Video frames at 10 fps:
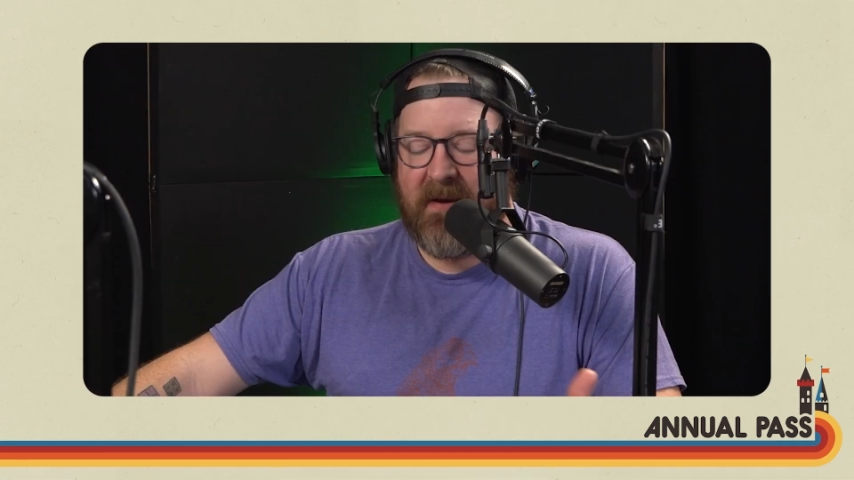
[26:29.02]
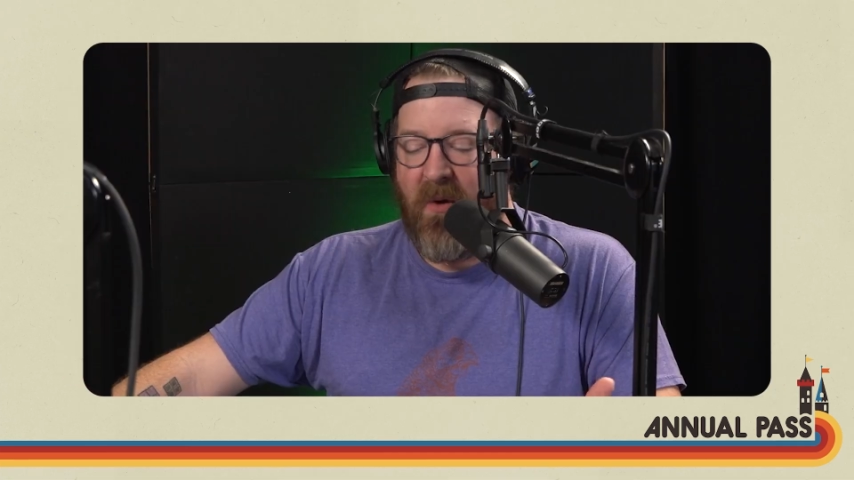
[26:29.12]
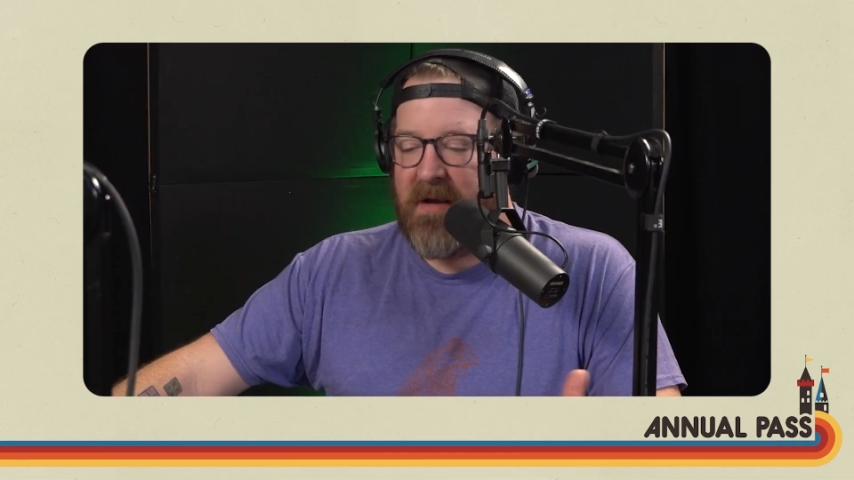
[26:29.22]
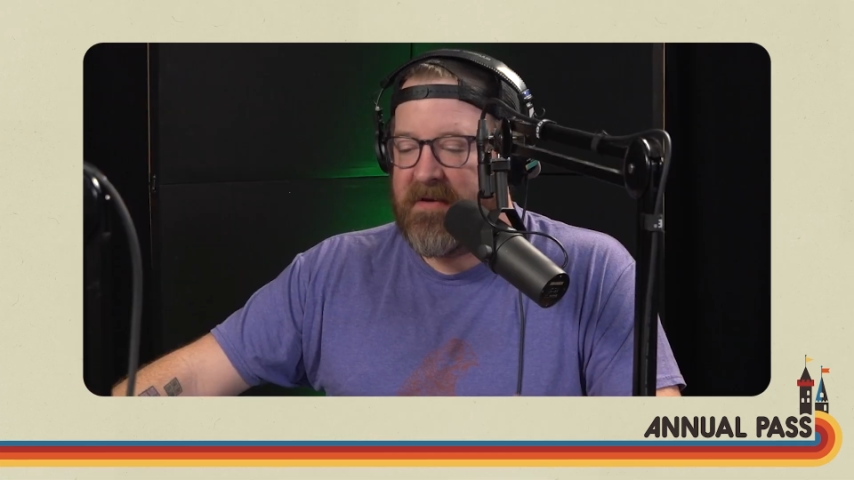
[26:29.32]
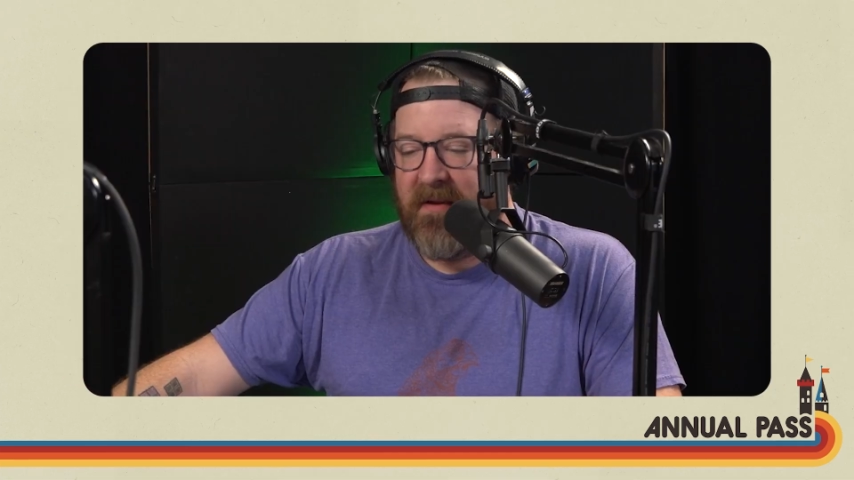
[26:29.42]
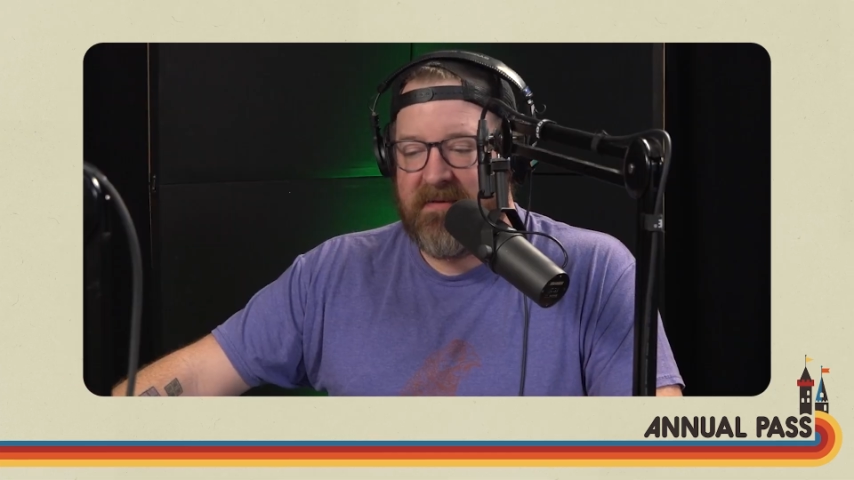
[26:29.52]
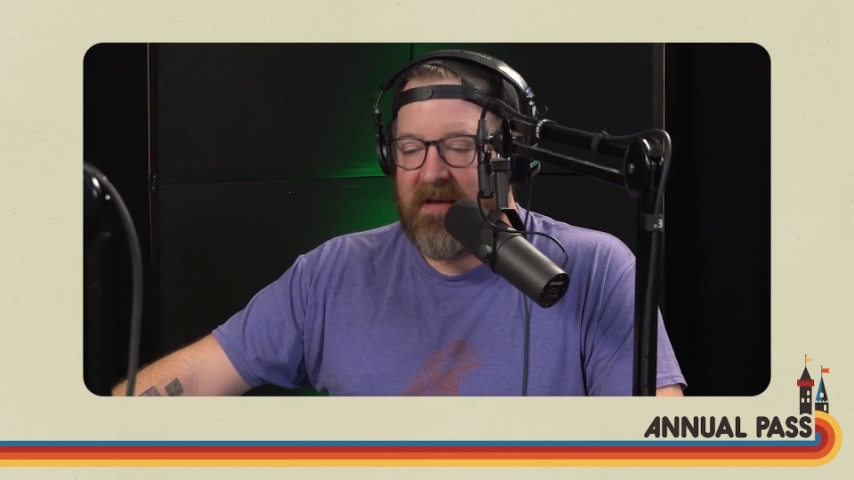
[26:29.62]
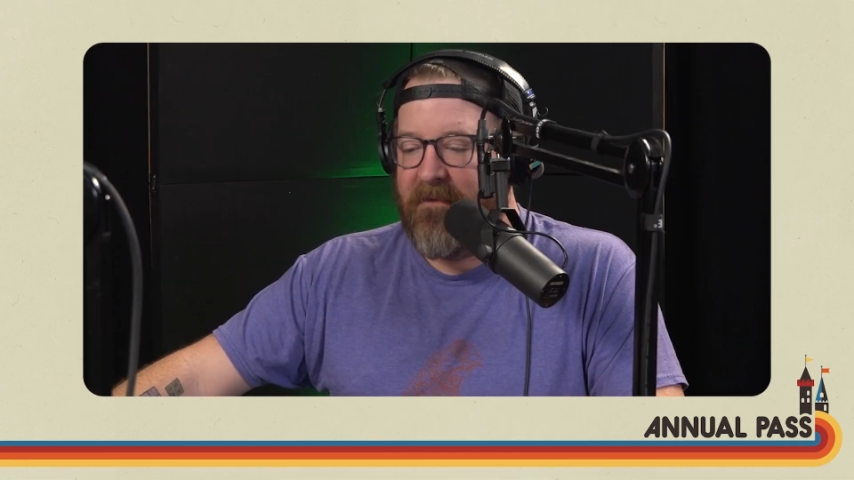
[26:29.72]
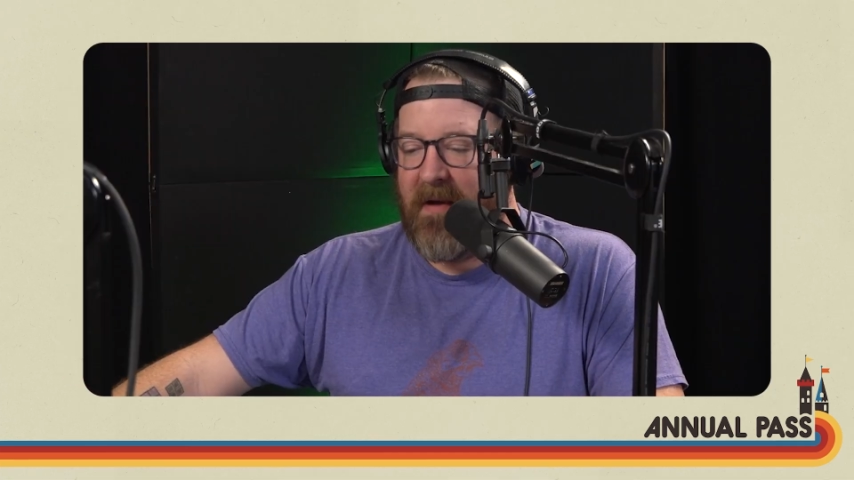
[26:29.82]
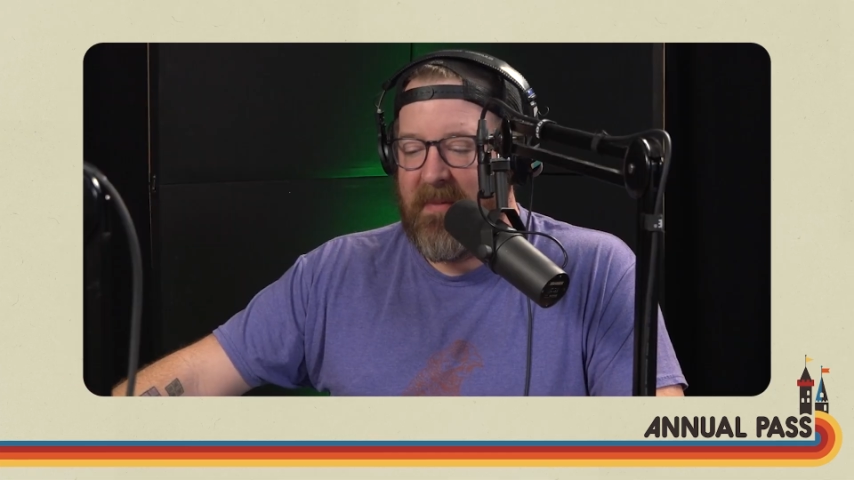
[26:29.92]
watching all this
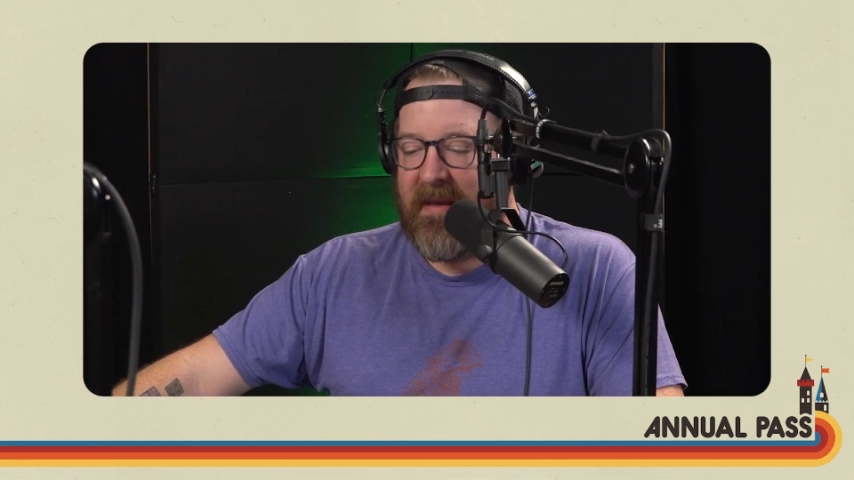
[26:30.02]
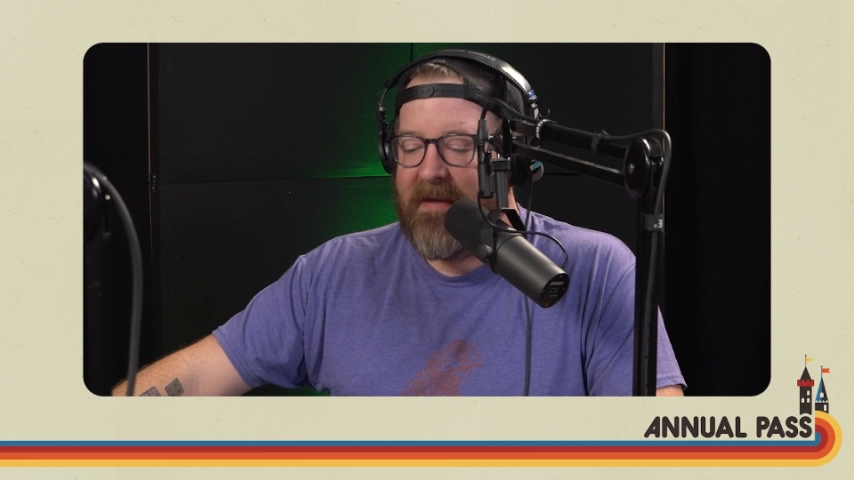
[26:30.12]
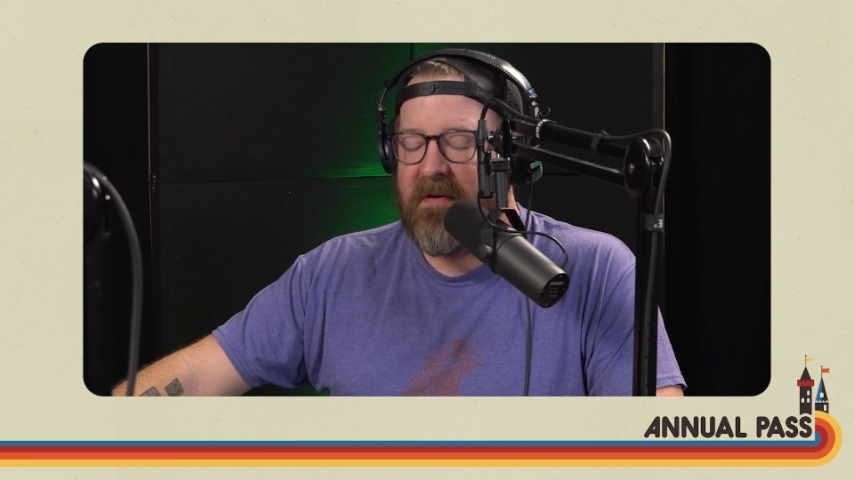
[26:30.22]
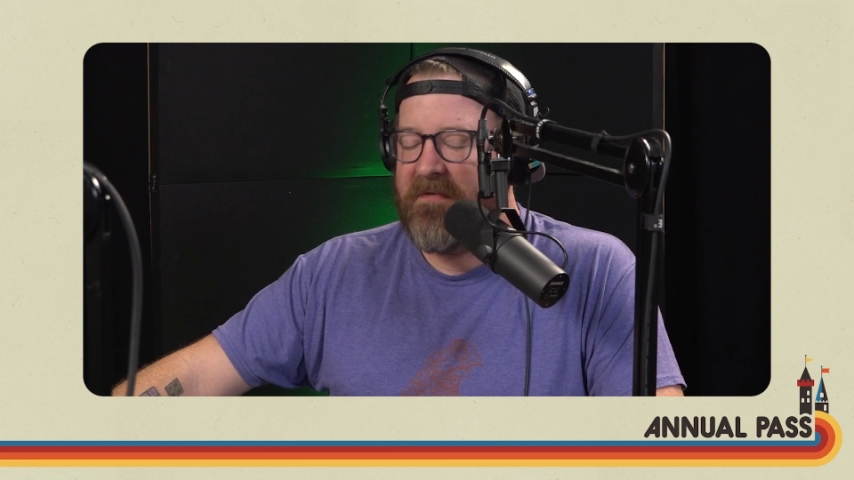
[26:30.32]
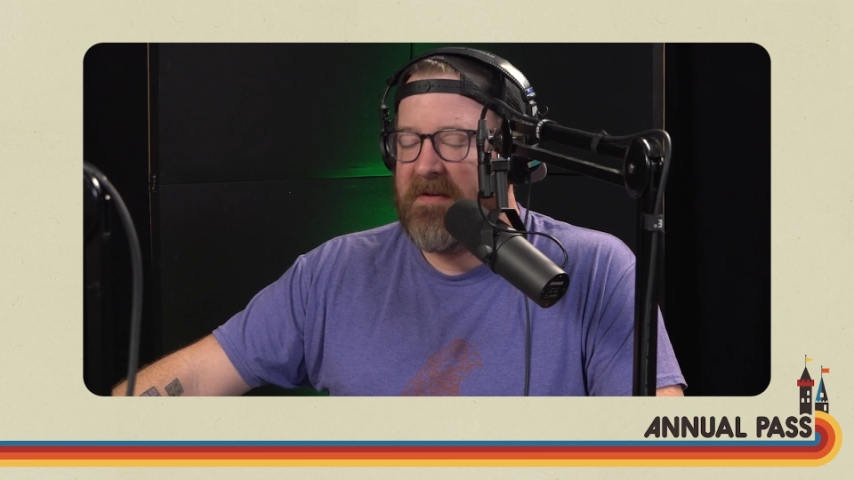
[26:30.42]
stuff. I mean, even if